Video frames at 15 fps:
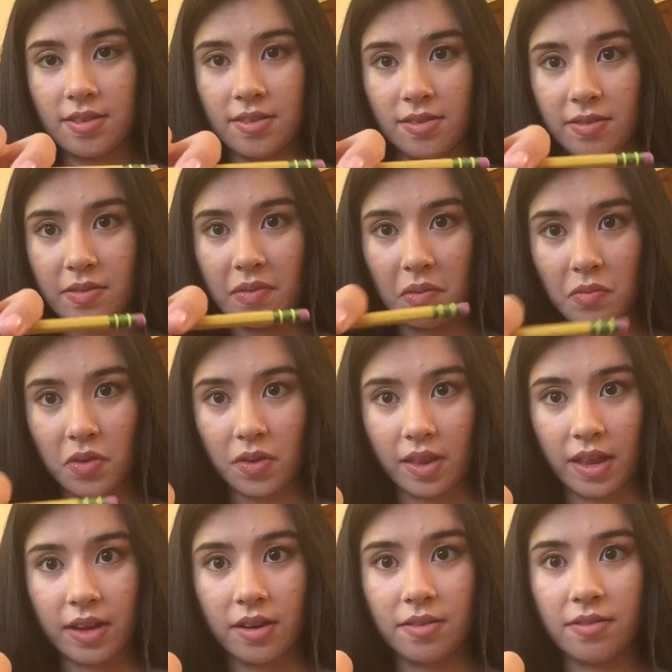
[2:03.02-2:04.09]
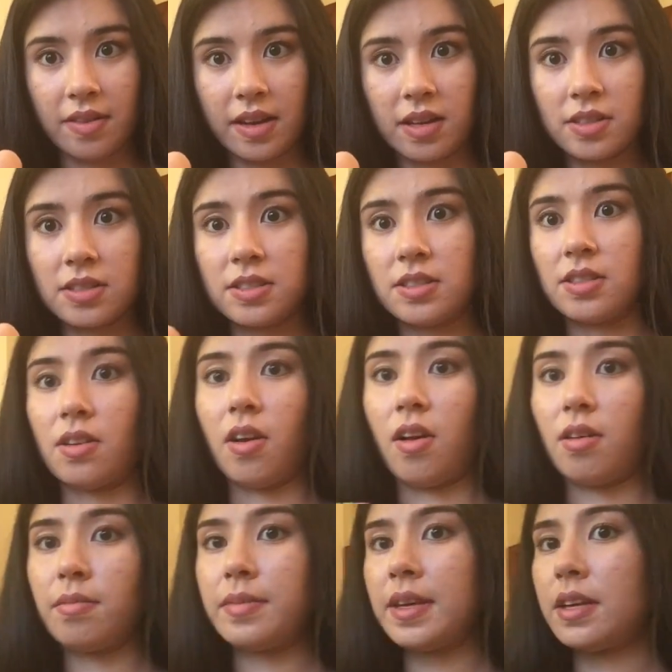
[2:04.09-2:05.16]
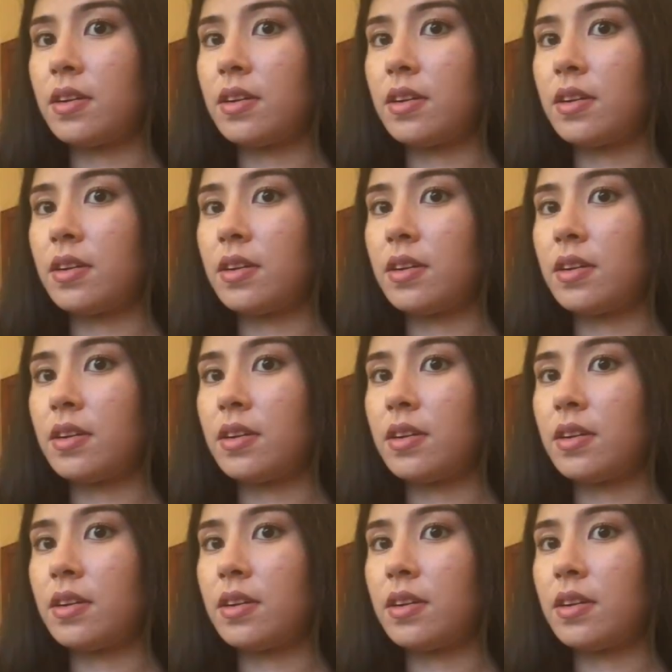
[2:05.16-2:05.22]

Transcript: to remember that your fingers should all be